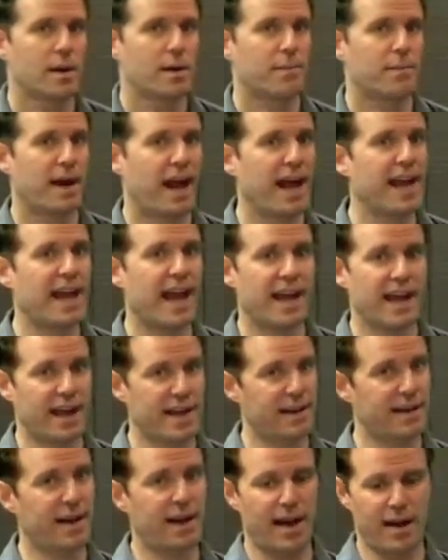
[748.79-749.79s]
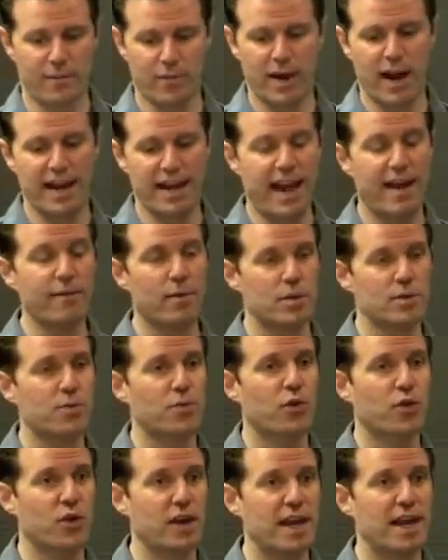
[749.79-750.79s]
But I, I, what I gave him was
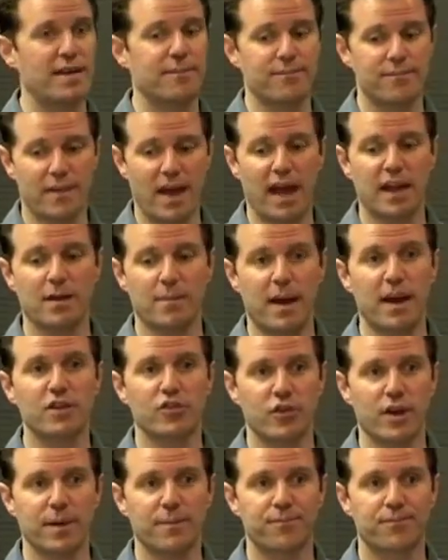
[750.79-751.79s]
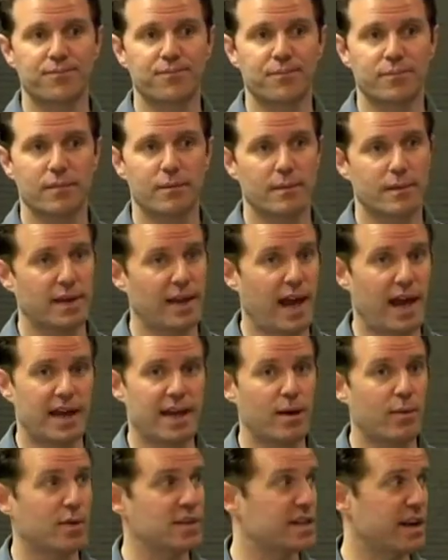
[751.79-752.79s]
pretty elementary. Yeah,
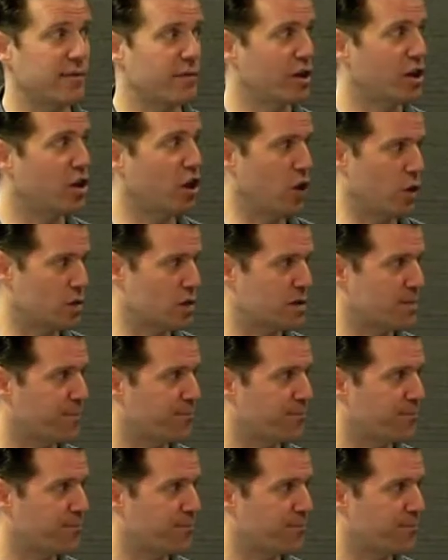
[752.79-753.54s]
he wasn't even close.